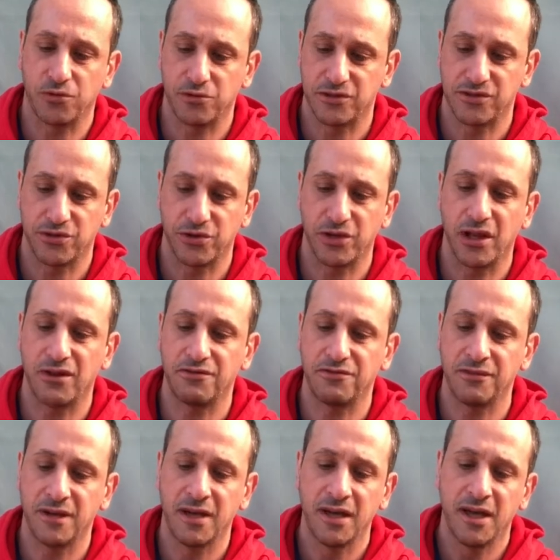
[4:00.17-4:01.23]
all the soil off.
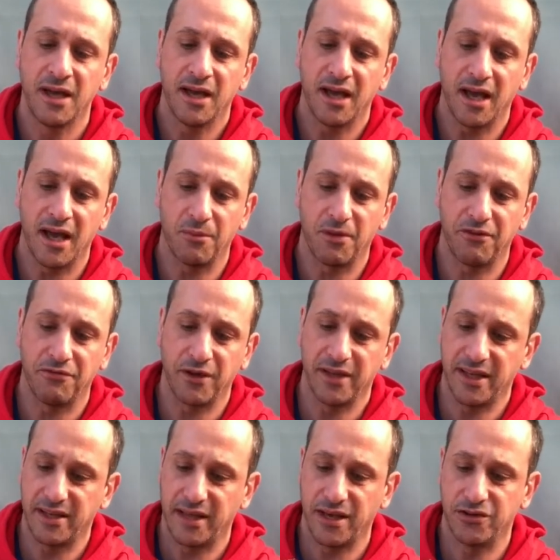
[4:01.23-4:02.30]
I find
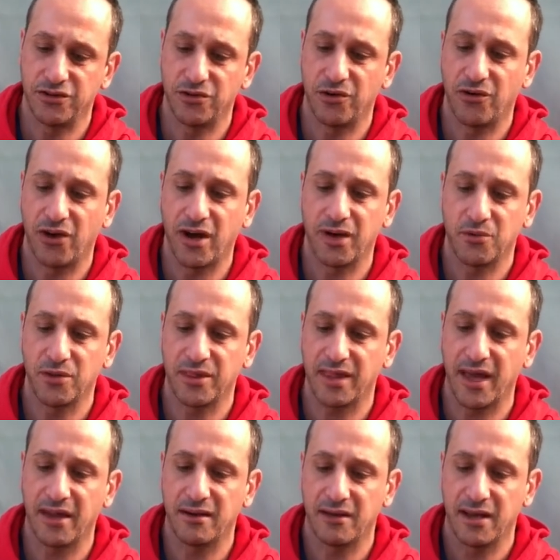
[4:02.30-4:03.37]
they do alright with
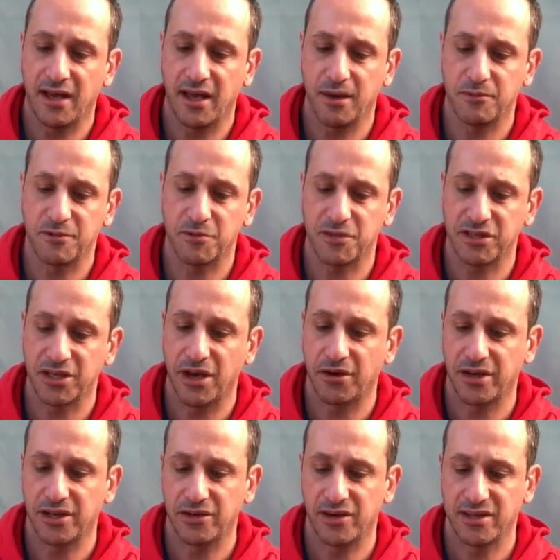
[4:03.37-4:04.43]
that, especially
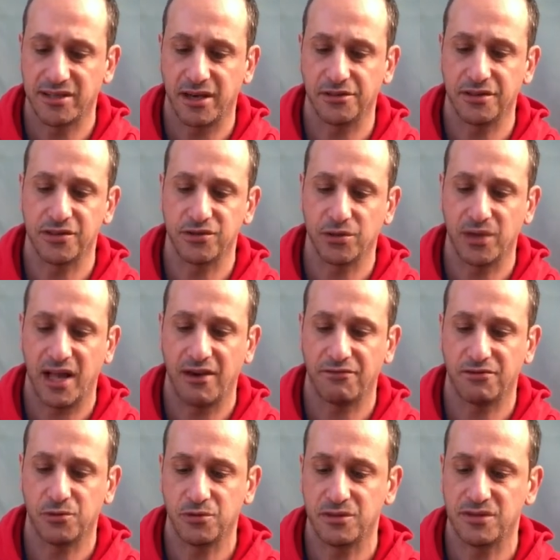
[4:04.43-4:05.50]
going in nice healthy soil
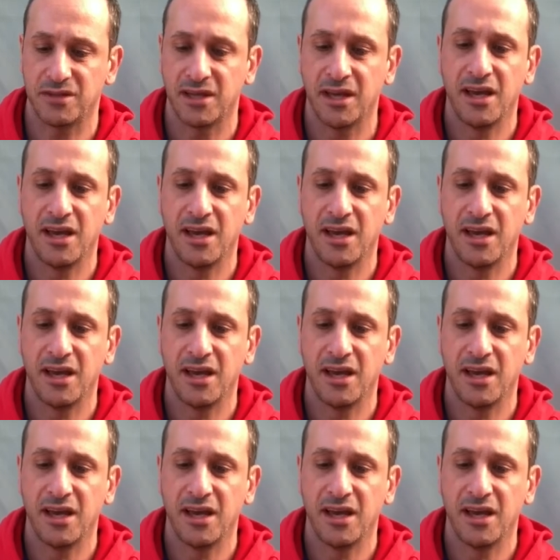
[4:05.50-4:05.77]
afterwards.